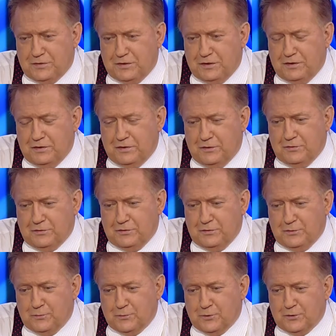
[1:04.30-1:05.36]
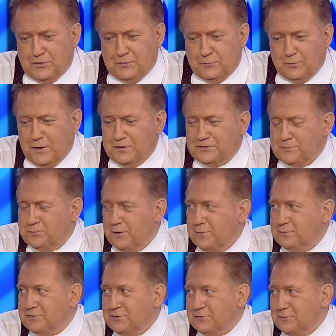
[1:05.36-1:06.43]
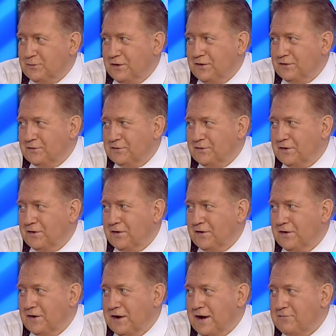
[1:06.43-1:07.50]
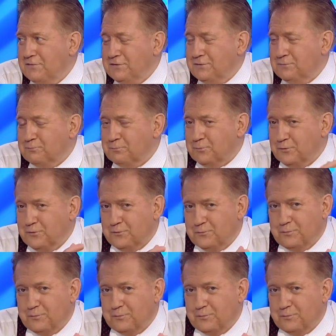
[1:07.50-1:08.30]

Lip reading: that using the word white supremacist without having proof